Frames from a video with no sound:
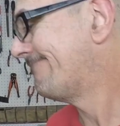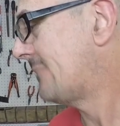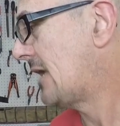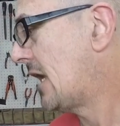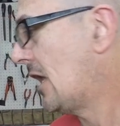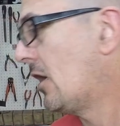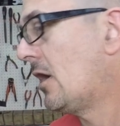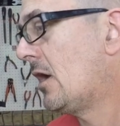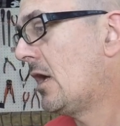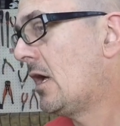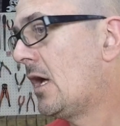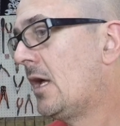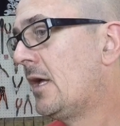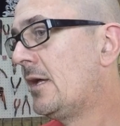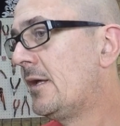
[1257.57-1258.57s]
And
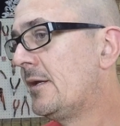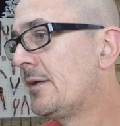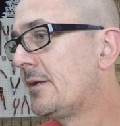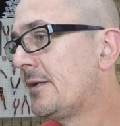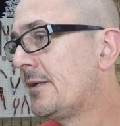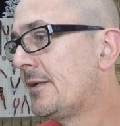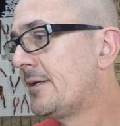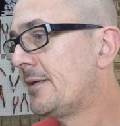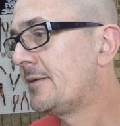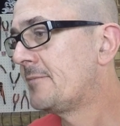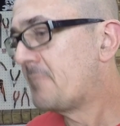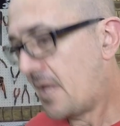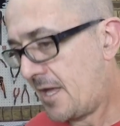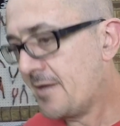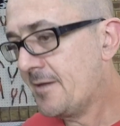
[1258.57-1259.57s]

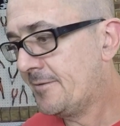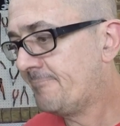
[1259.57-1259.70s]
yeah,